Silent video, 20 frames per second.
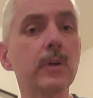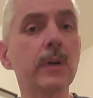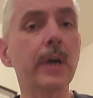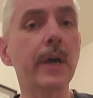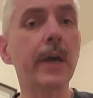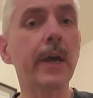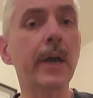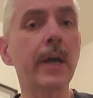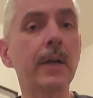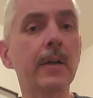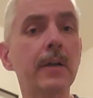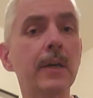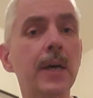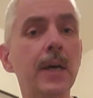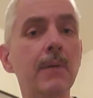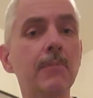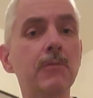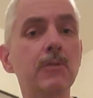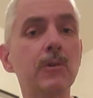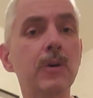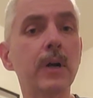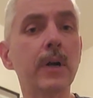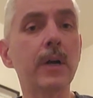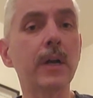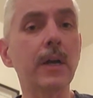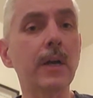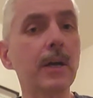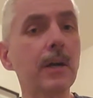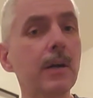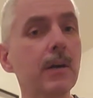and keep
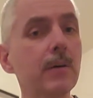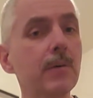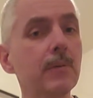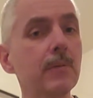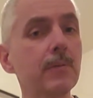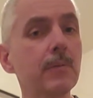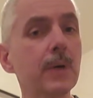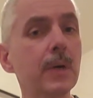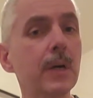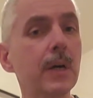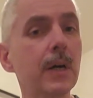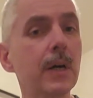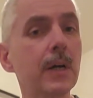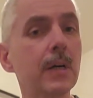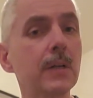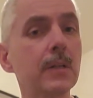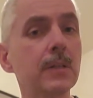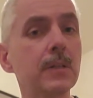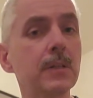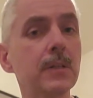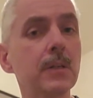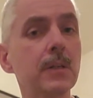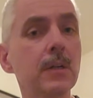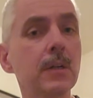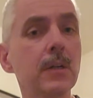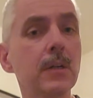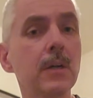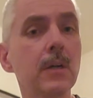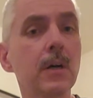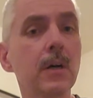training, because
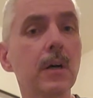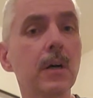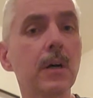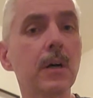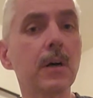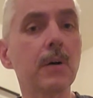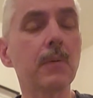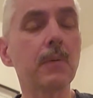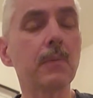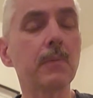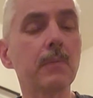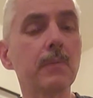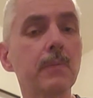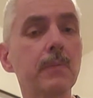um,